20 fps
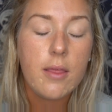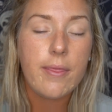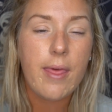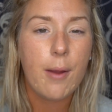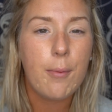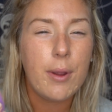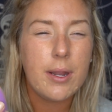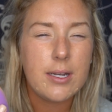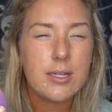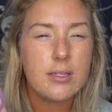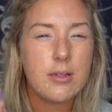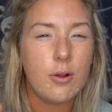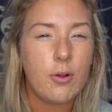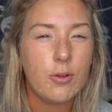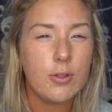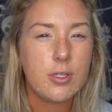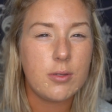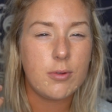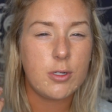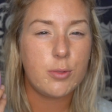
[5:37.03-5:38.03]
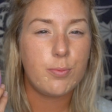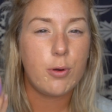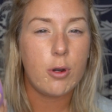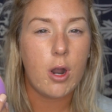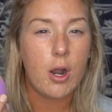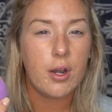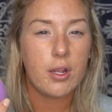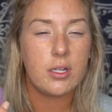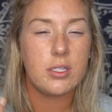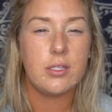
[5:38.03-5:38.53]
That way it doesn't hold so much
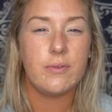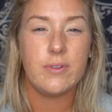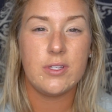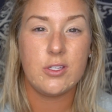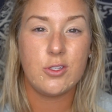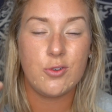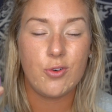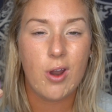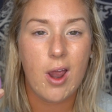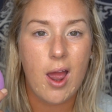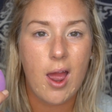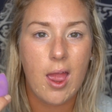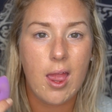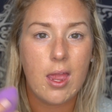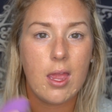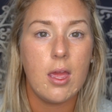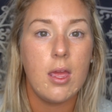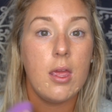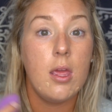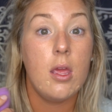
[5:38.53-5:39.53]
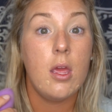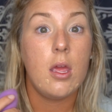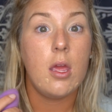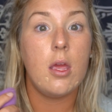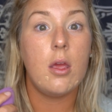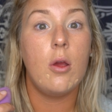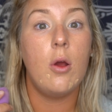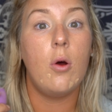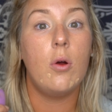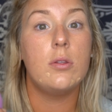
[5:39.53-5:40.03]
product. So if it's dry,
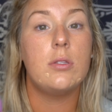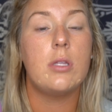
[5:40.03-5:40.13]
it